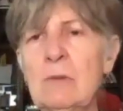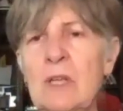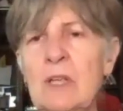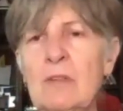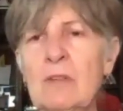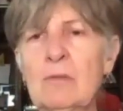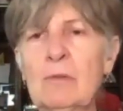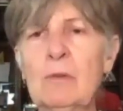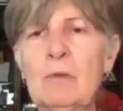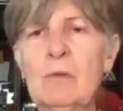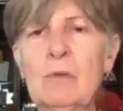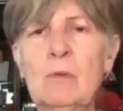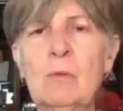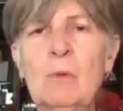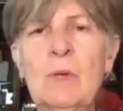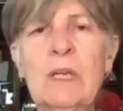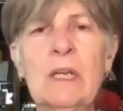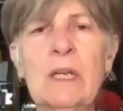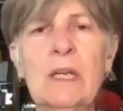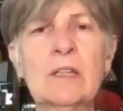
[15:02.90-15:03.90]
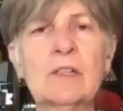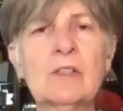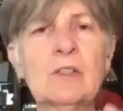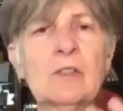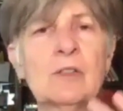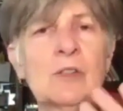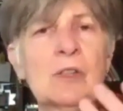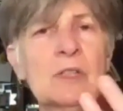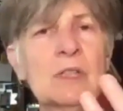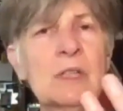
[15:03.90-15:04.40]
through the week to
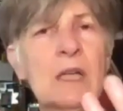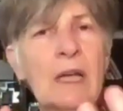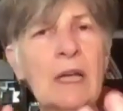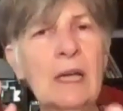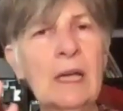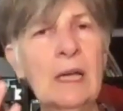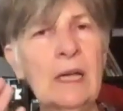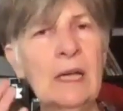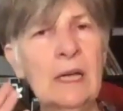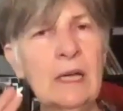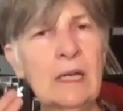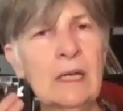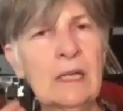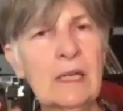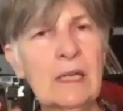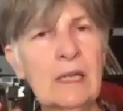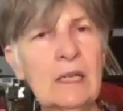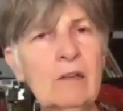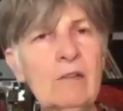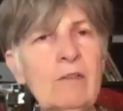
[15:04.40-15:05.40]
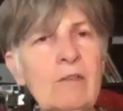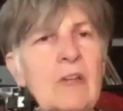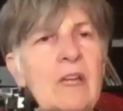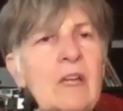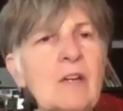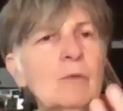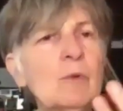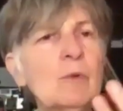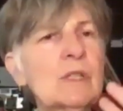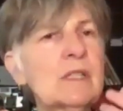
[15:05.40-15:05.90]
just give
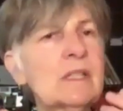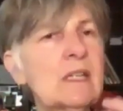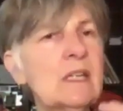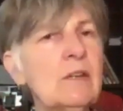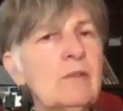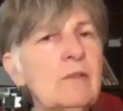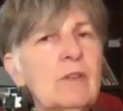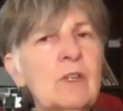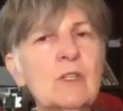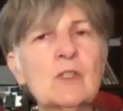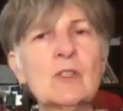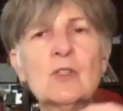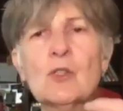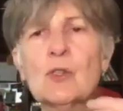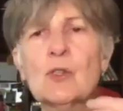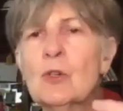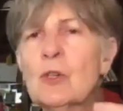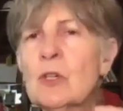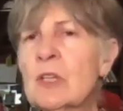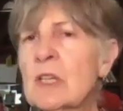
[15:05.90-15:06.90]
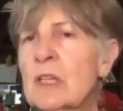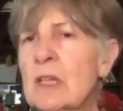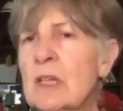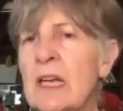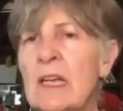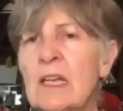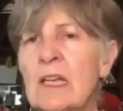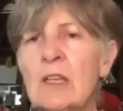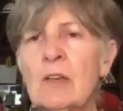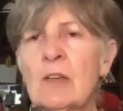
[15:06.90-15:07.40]
and receive and
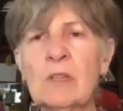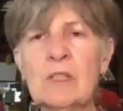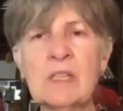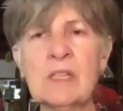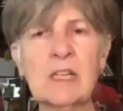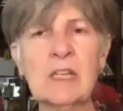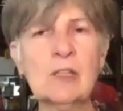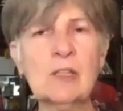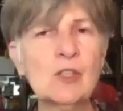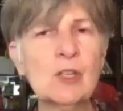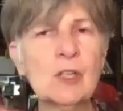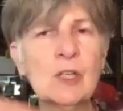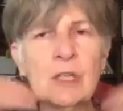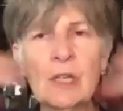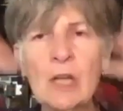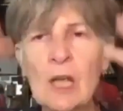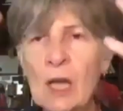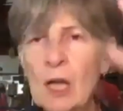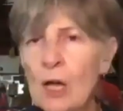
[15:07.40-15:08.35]
circulate your attention,